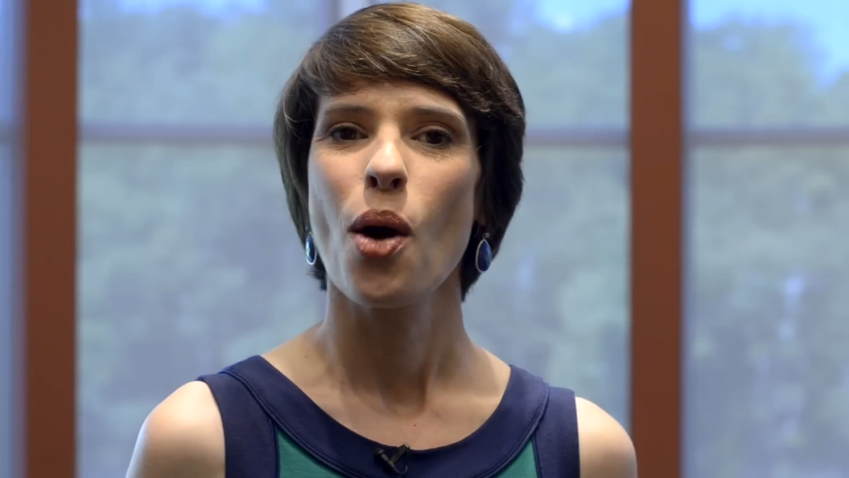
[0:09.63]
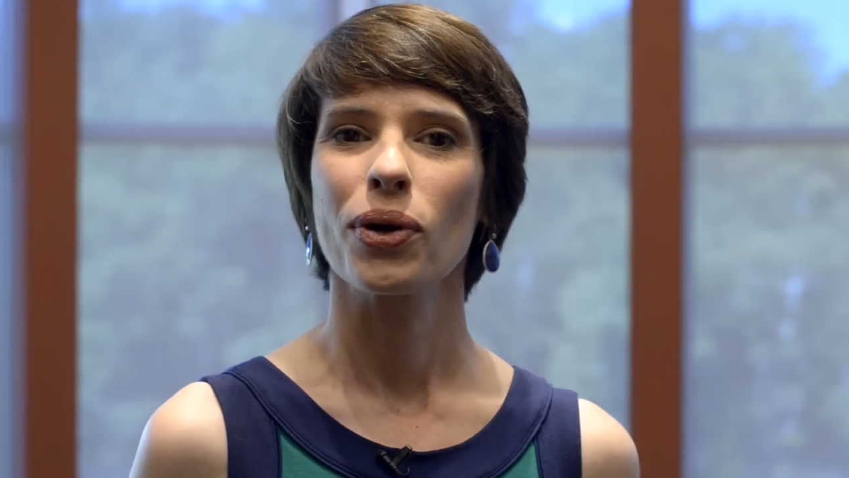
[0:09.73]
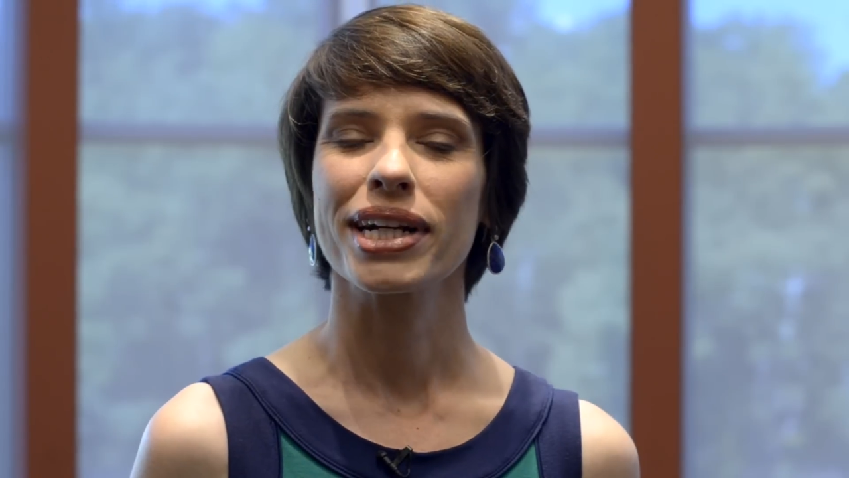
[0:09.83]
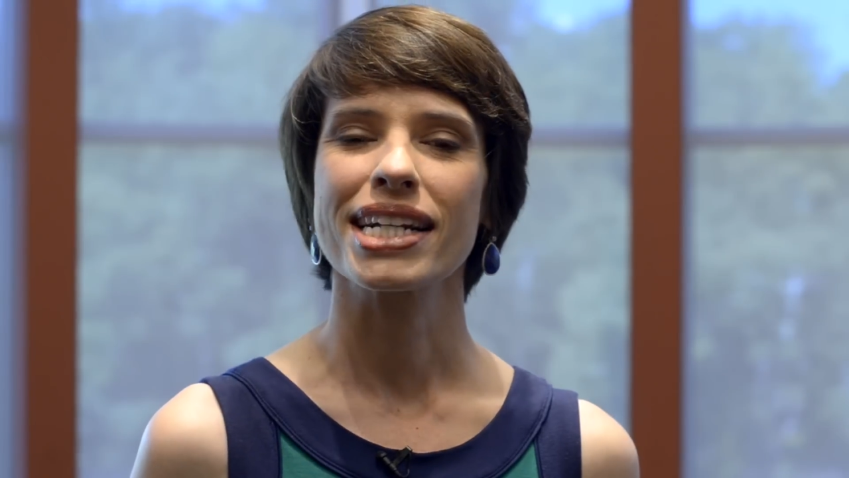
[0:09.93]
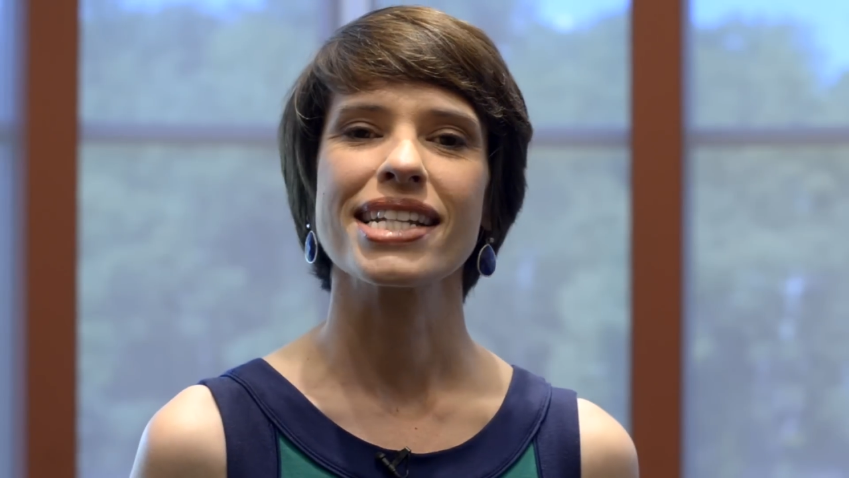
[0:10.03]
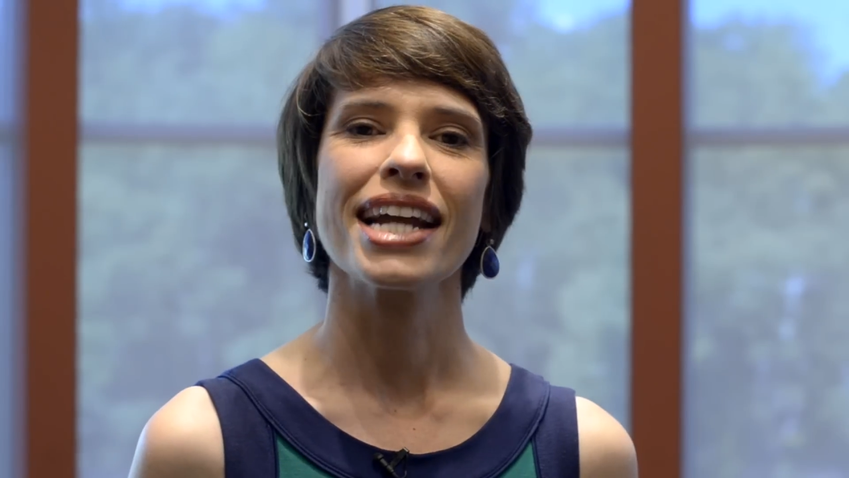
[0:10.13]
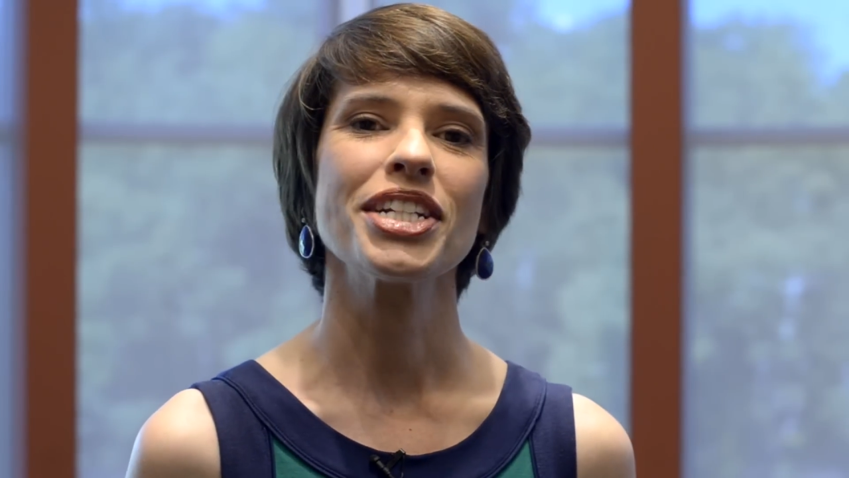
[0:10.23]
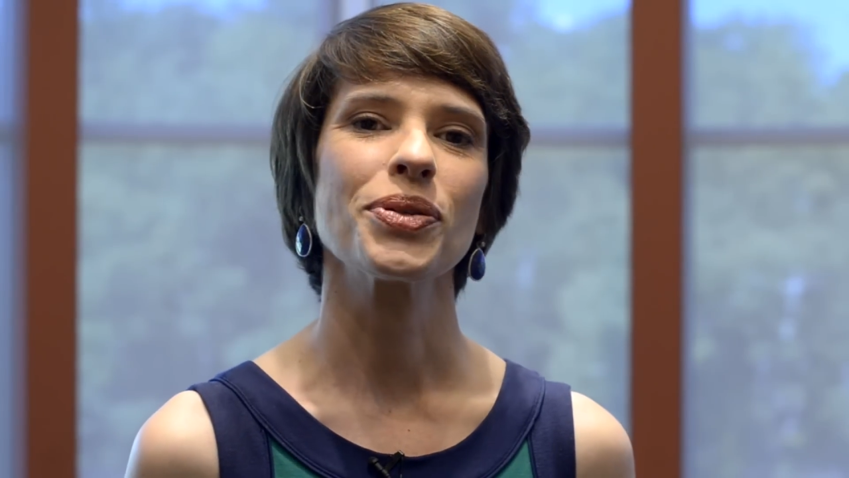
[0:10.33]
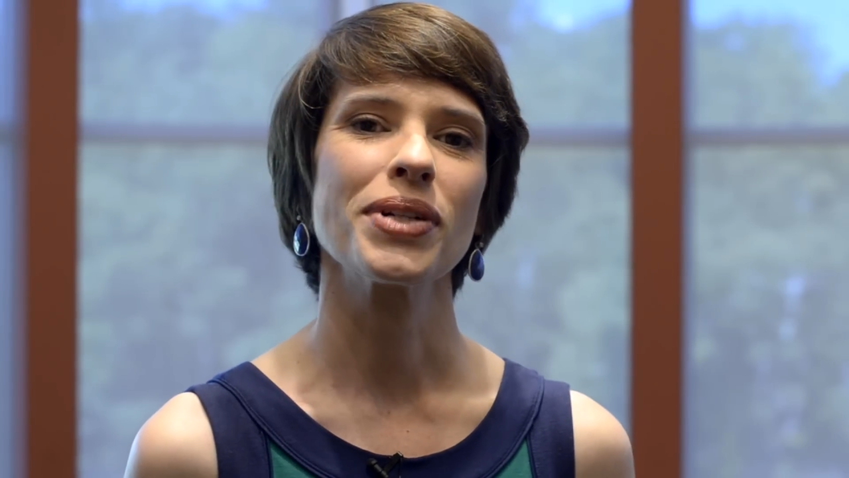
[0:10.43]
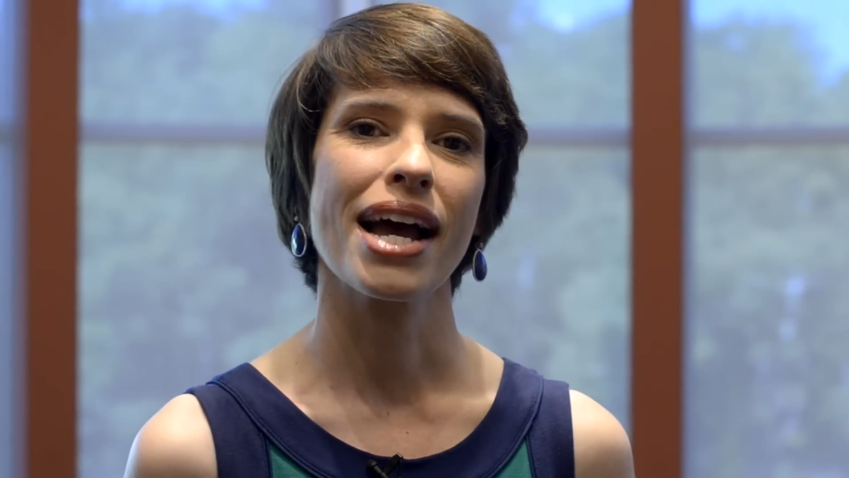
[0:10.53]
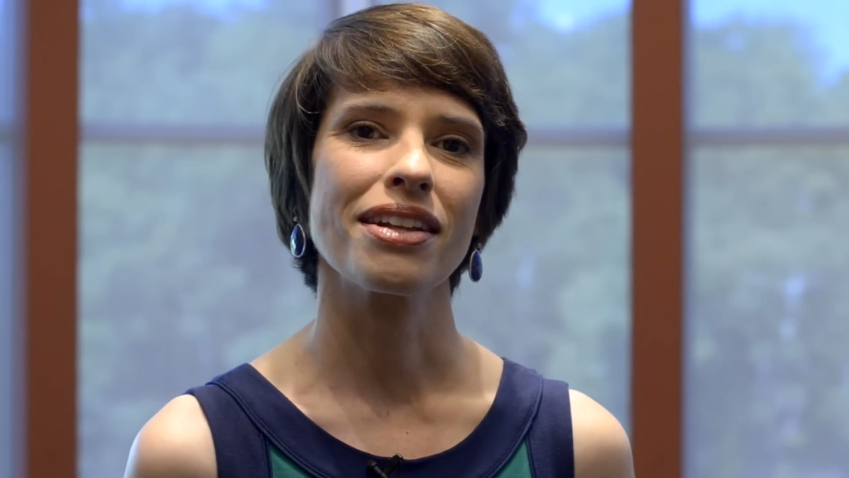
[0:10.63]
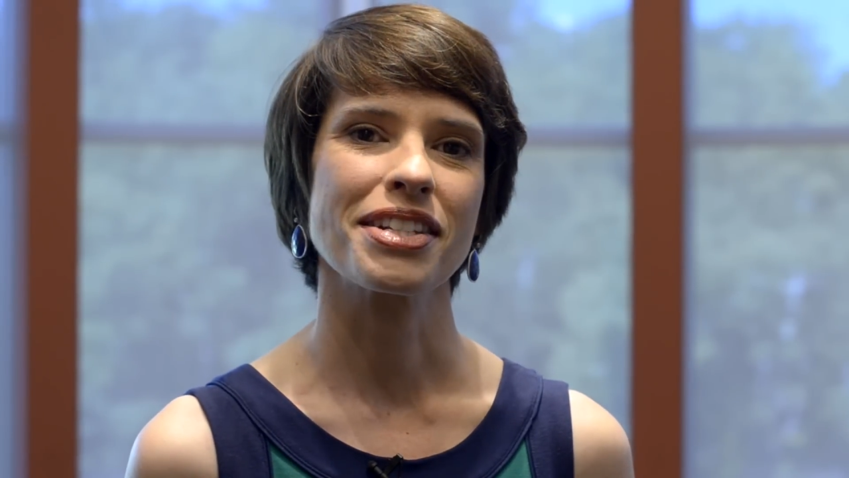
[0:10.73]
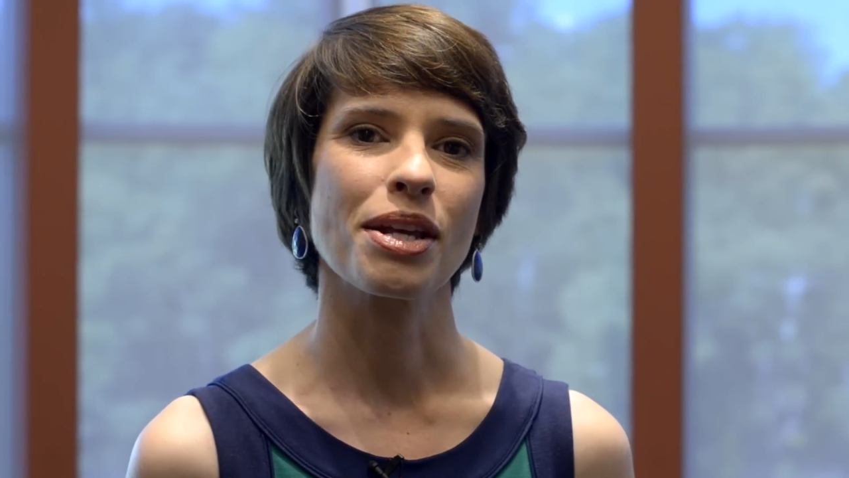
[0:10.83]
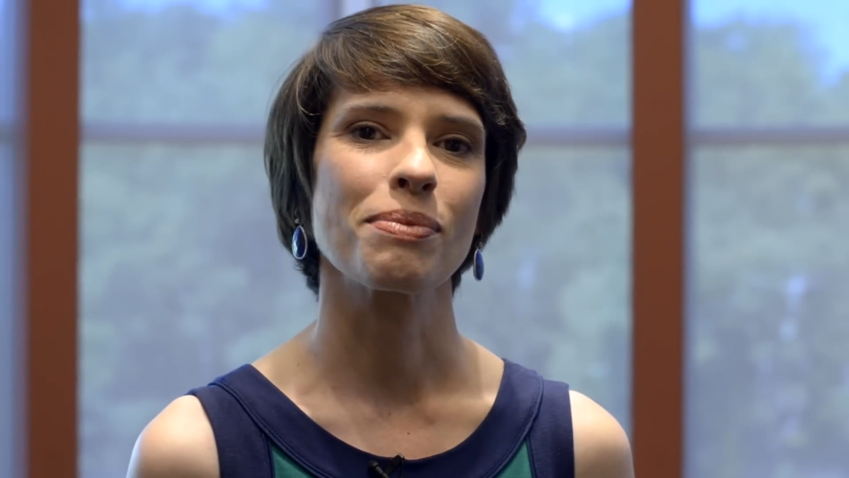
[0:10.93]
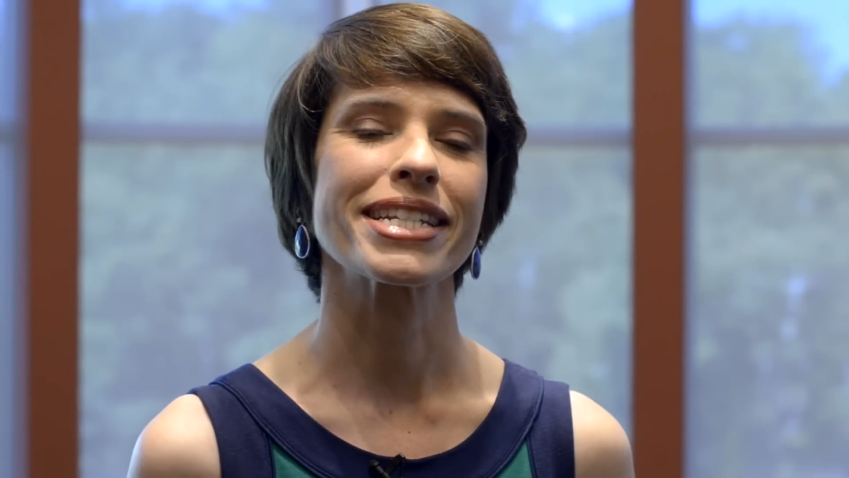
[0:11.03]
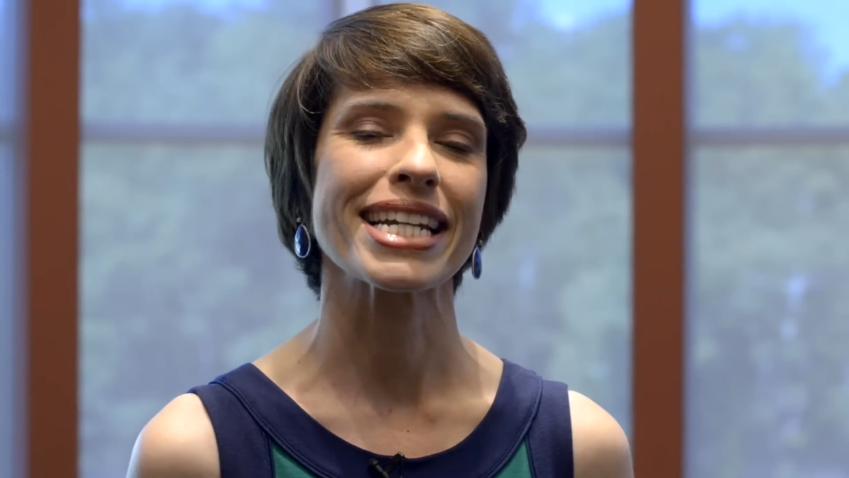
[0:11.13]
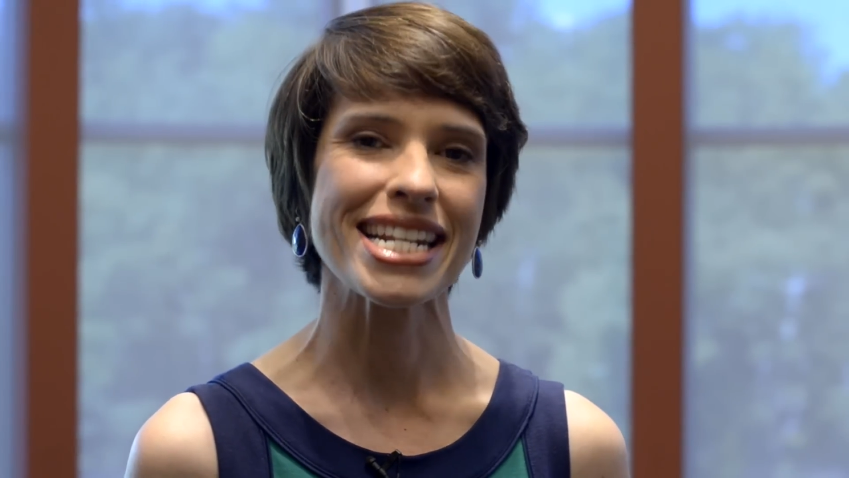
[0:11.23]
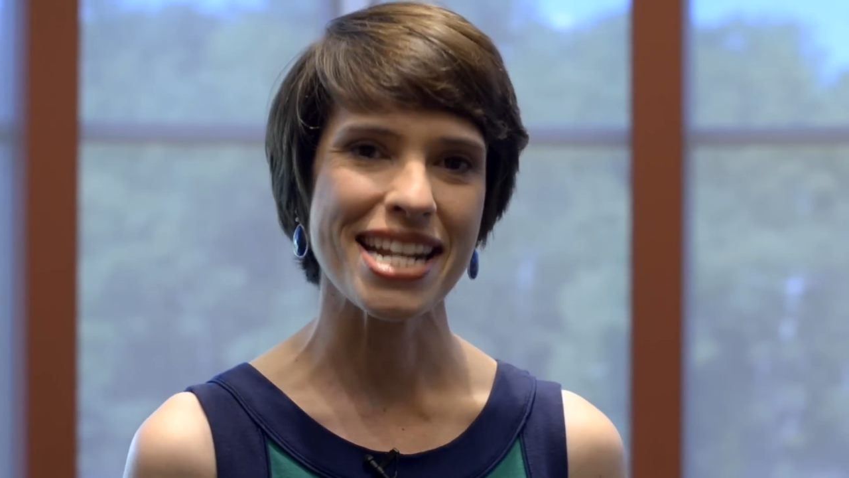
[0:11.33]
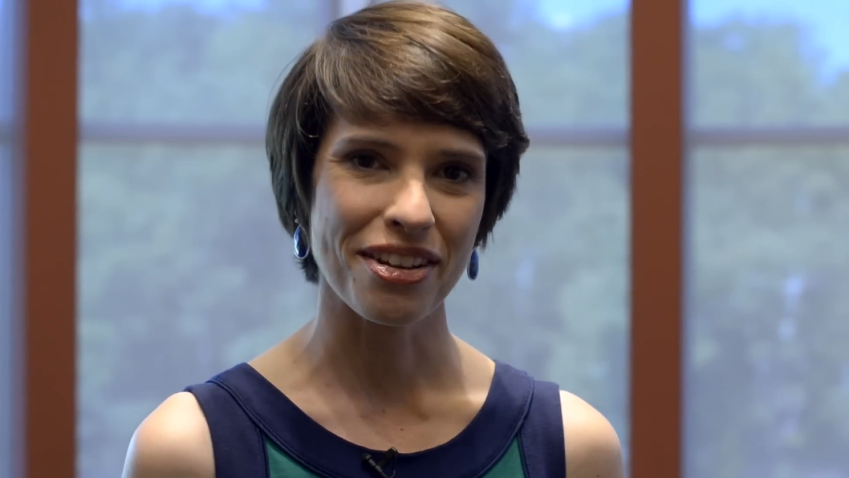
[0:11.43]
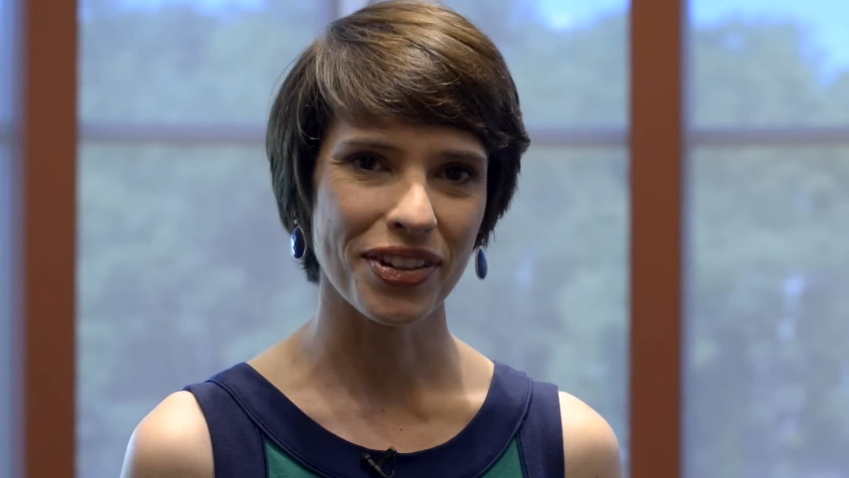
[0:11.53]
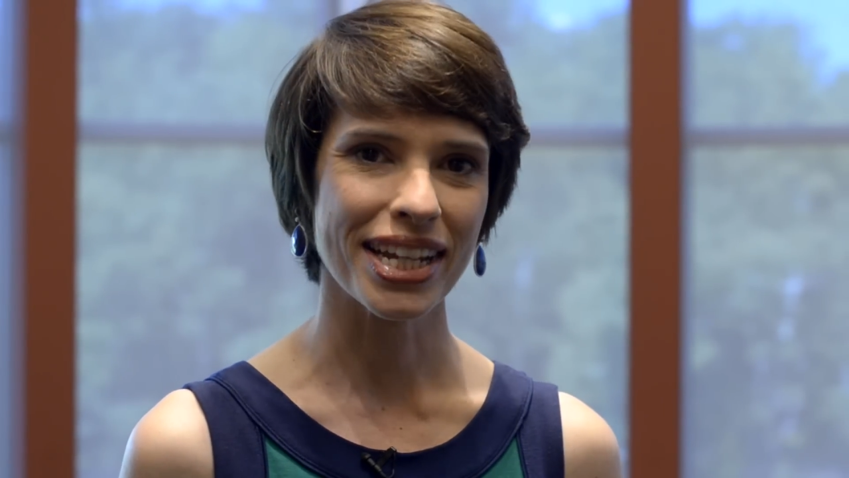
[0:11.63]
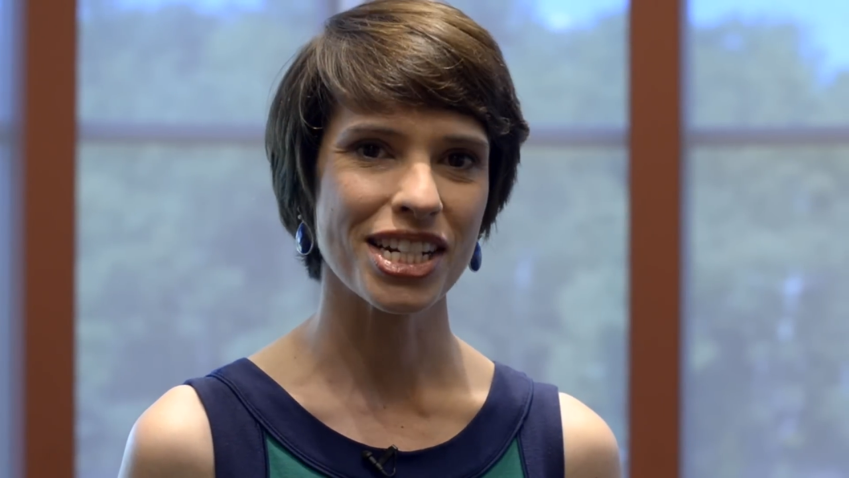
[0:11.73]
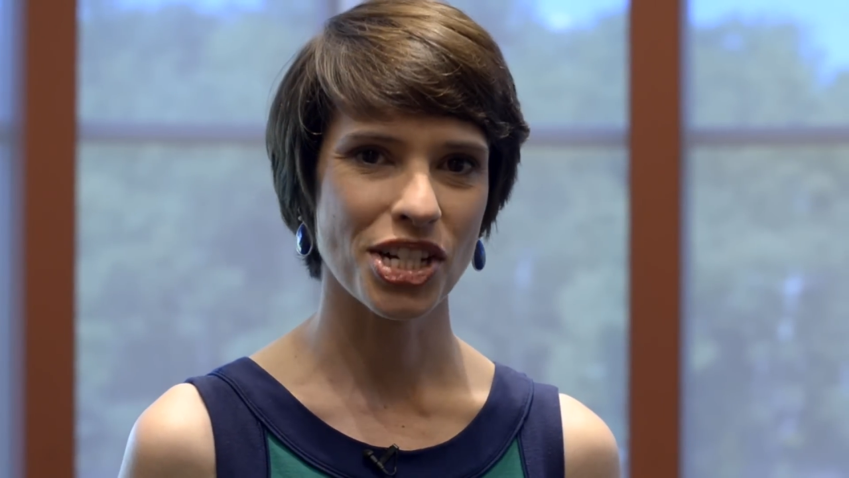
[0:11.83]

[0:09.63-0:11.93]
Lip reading: we're excited to announce some significant